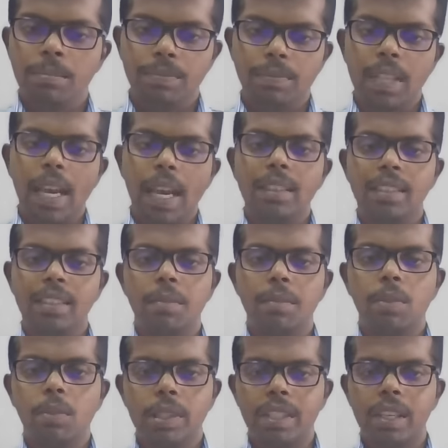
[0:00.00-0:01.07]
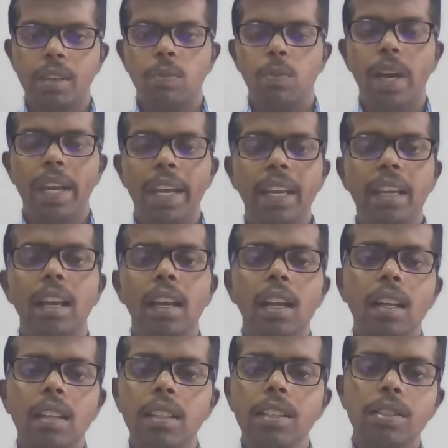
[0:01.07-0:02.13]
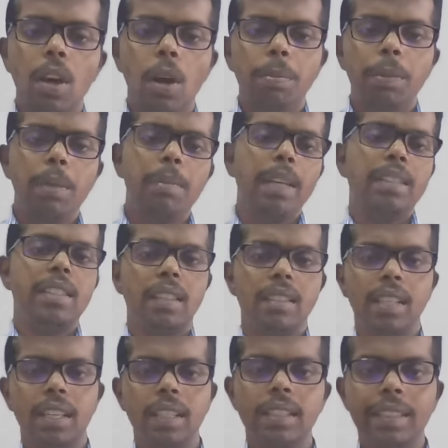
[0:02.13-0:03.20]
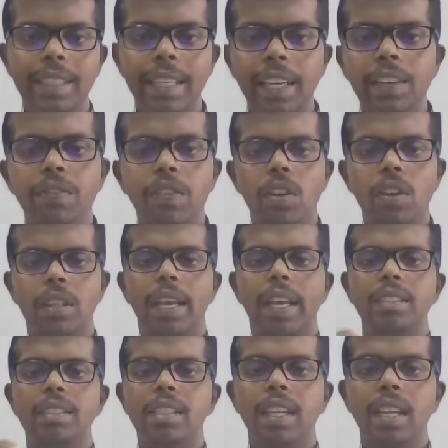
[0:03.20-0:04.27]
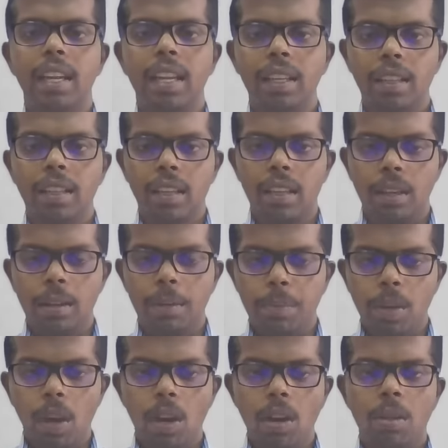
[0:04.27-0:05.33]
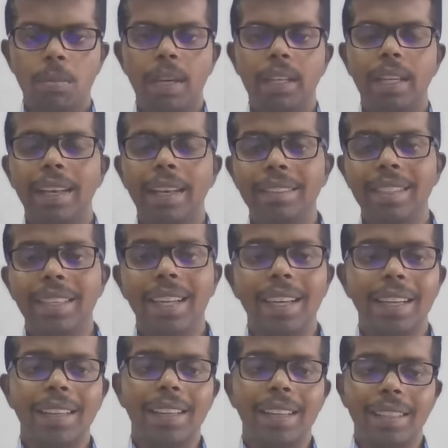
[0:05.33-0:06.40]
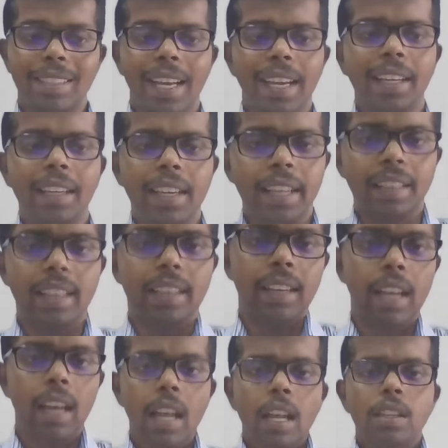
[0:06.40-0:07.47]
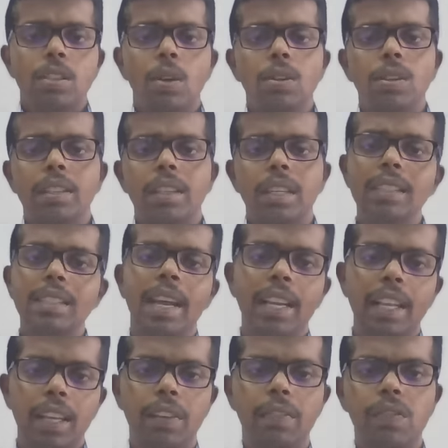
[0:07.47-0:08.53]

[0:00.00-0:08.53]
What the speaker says: ask some question, why this optimization is need for the engineering problem and the engineering design like that. So designing, if you